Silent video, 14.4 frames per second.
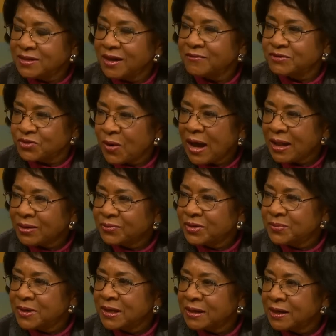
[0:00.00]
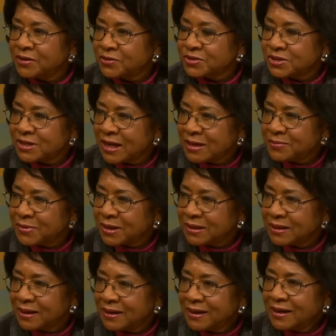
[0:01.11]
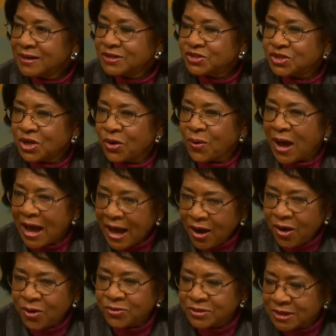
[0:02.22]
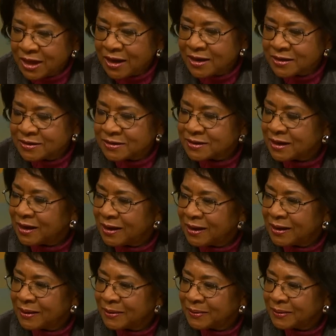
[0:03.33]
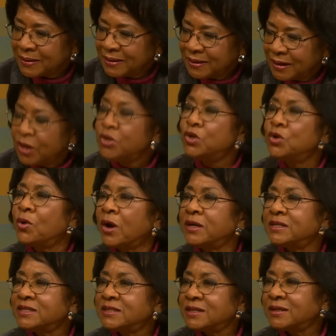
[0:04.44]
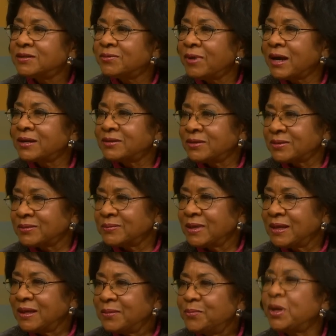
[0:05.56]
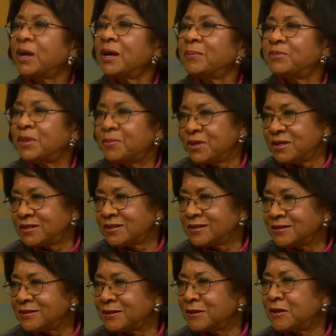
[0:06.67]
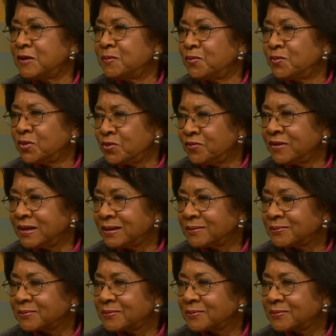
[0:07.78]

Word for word: tough trial would be an understatement. So, how does uh, a new artistic director pick up the pieces and keep moving?